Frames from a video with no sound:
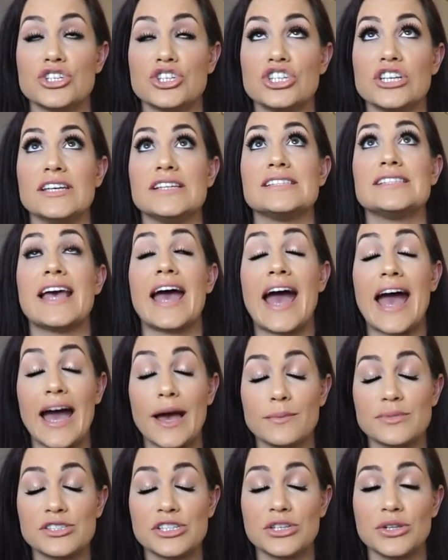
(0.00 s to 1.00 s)
She is
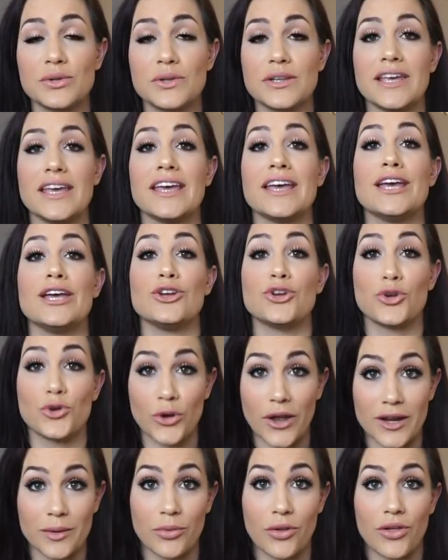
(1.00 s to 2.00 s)
absolutely
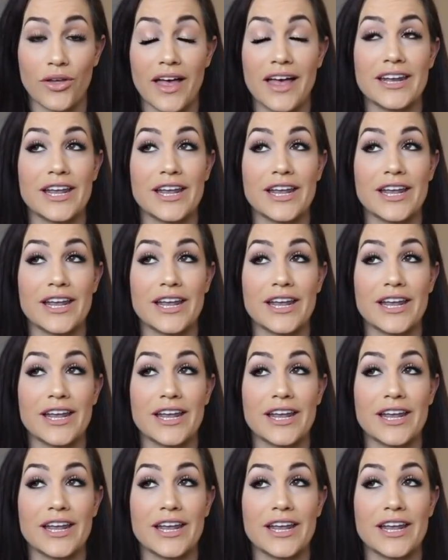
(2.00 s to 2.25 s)
incredible.